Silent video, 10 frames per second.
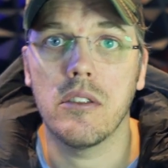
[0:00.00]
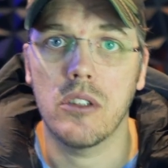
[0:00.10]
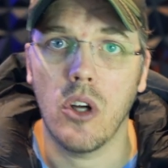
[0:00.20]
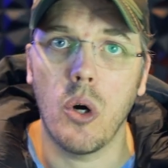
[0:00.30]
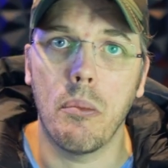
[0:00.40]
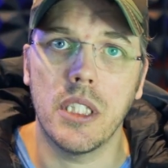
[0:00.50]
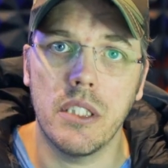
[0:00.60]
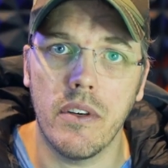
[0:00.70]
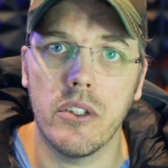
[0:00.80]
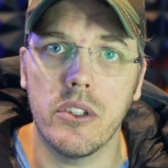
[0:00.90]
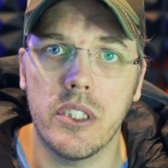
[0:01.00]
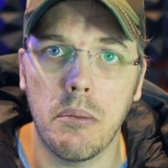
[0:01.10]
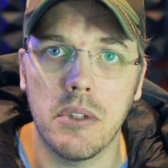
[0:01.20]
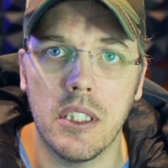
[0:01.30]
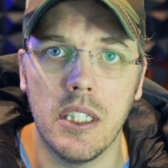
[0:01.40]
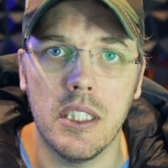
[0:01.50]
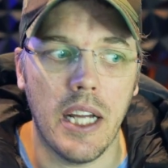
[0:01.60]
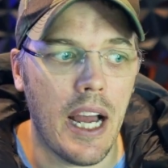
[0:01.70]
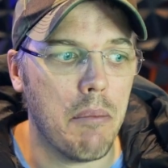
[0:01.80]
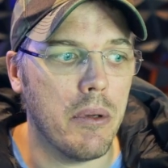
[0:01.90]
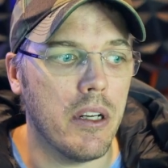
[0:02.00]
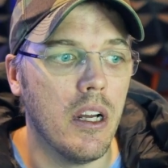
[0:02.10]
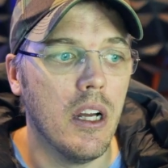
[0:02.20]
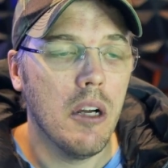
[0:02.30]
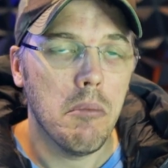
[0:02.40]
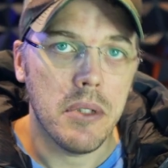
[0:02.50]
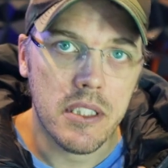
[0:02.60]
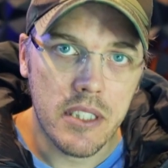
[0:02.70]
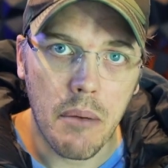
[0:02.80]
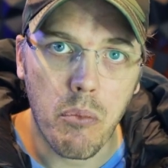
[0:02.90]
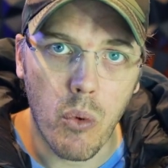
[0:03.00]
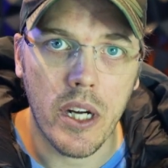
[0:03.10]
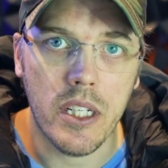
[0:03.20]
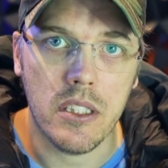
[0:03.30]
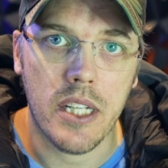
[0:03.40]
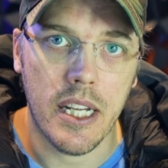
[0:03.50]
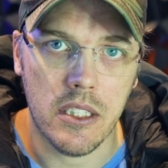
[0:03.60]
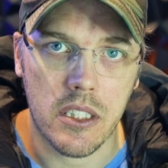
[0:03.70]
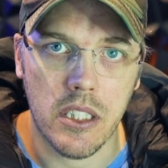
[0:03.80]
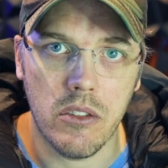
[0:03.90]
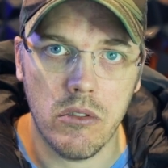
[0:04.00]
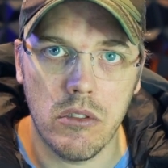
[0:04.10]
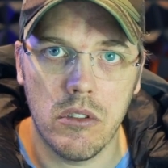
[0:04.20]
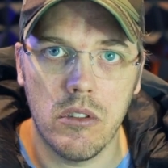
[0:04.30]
There's a whole bunch of other steps that need to happen. But step one is get the skills.